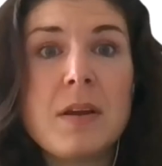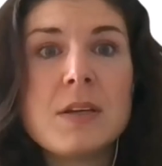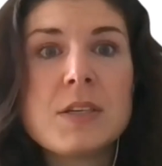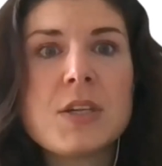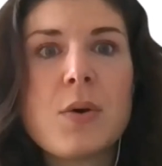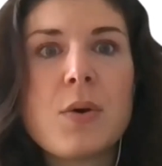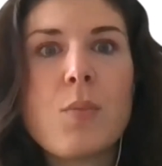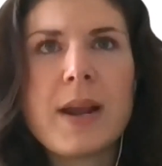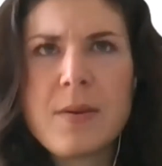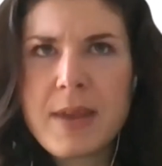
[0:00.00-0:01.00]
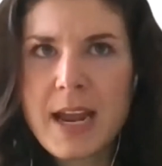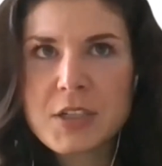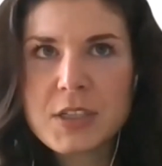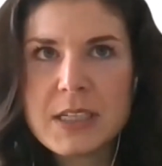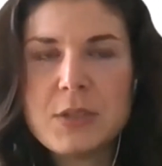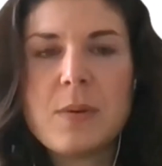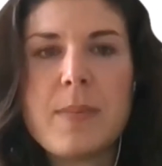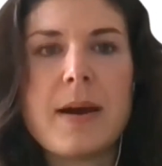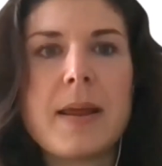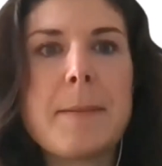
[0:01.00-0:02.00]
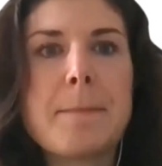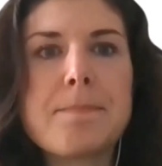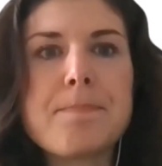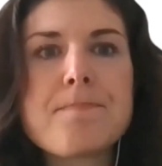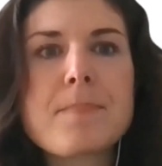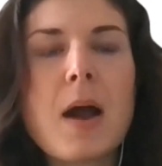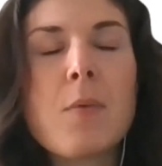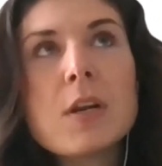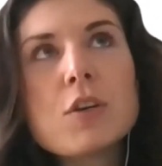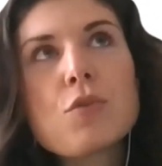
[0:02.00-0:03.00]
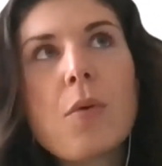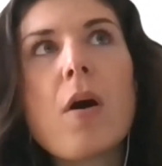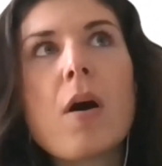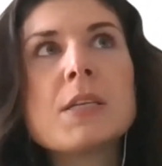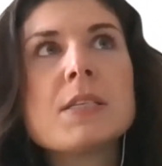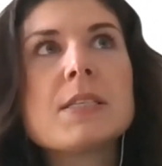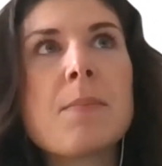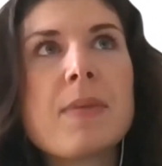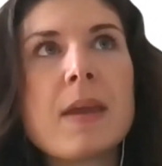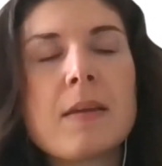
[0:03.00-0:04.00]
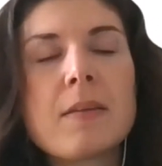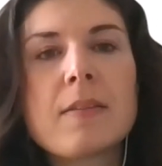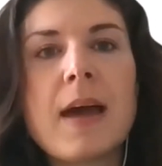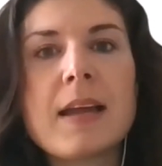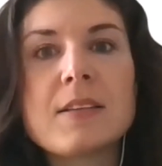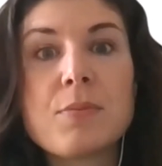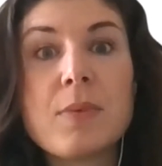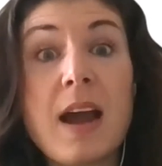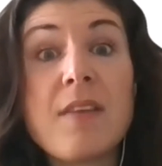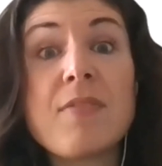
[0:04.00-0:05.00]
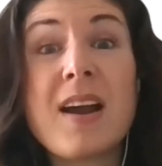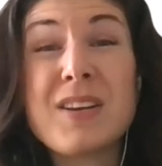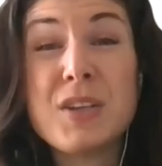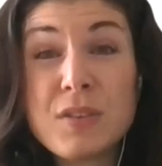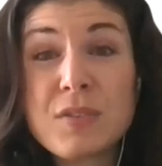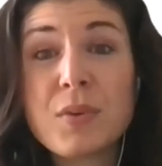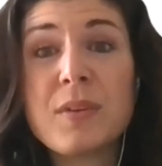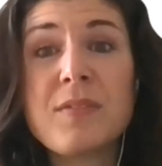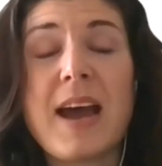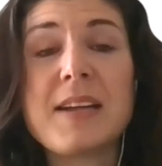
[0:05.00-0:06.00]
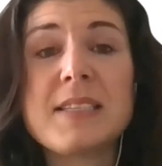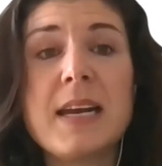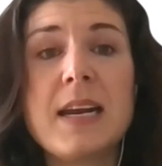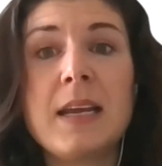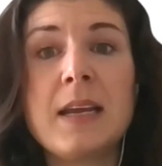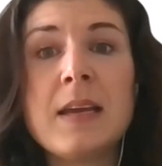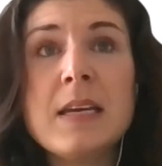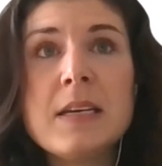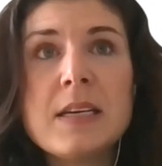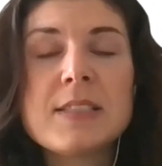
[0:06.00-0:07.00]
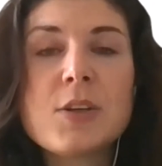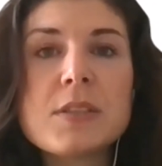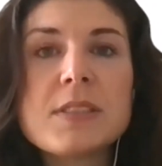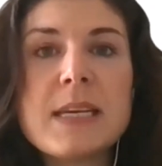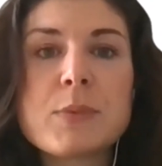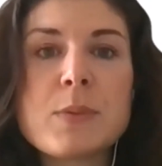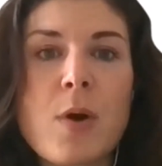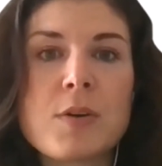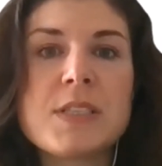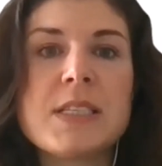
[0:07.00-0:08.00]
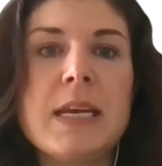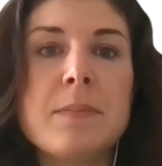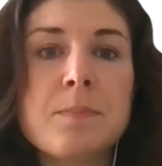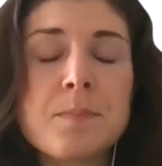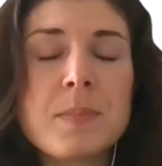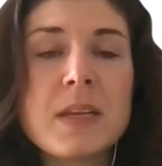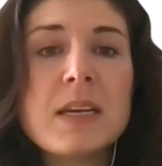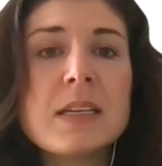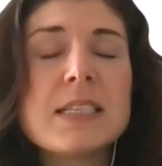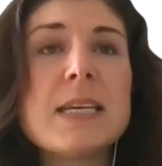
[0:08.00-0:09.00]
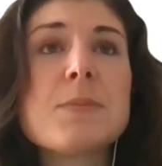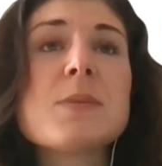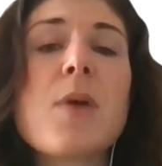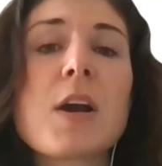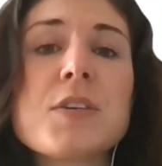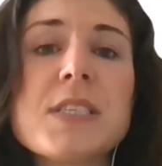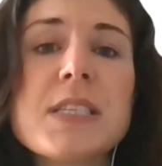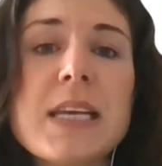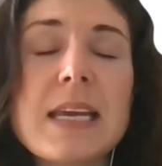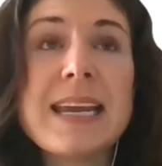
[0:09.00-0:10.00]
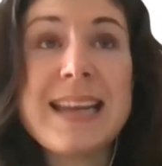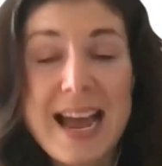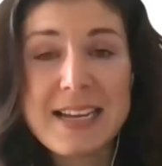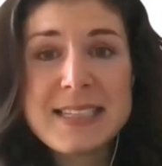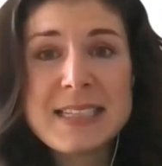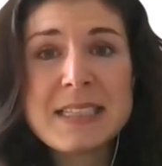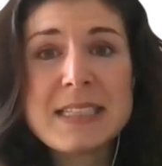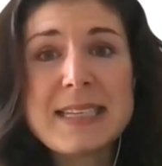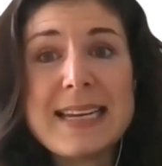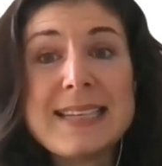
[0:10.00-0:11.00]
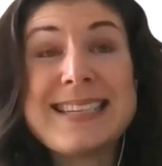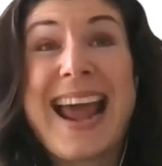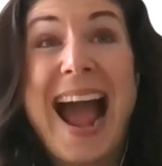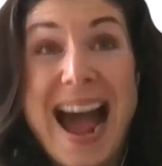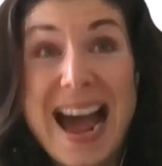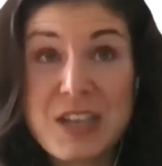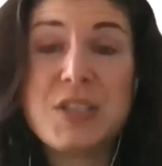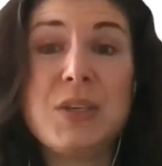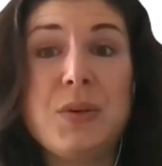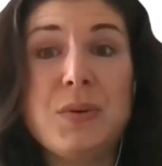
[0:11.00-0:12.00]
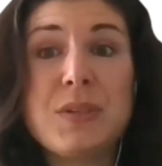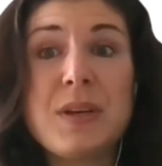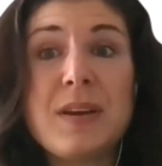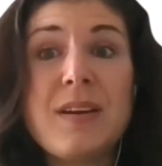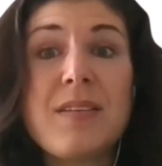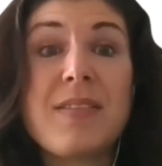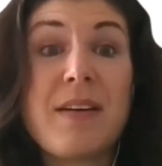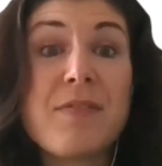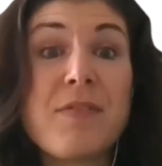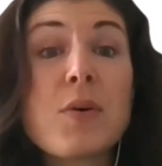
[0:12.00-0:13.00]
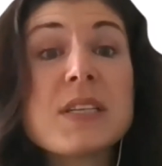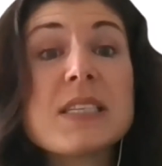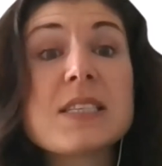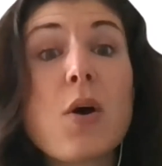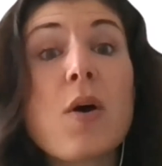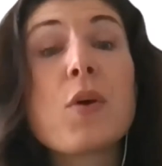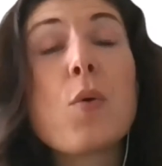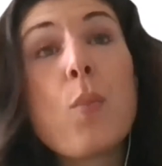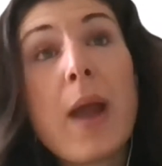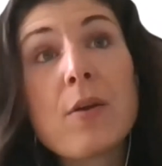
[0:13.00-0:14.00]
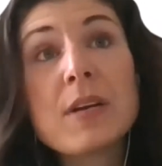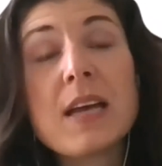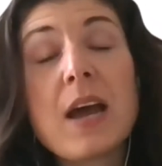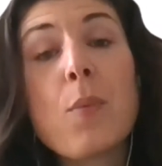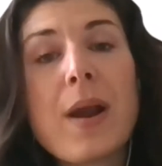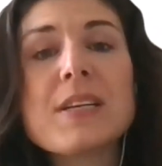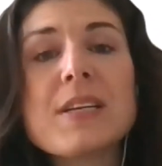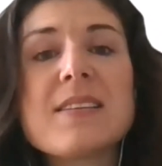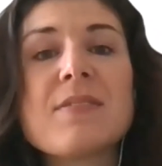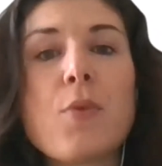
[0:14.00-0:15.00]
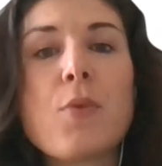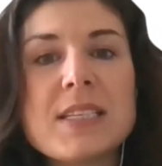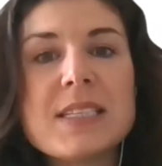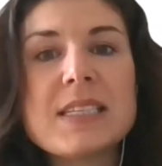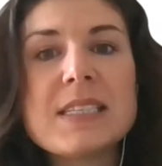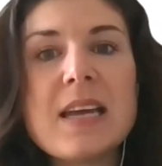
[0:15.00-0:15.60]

So what can we actually do about it? I want to draw on something that I find useful and fascinating. It's called deep democracy. Deep democracy, in essence, is an attitude that focuses on the awareness of voices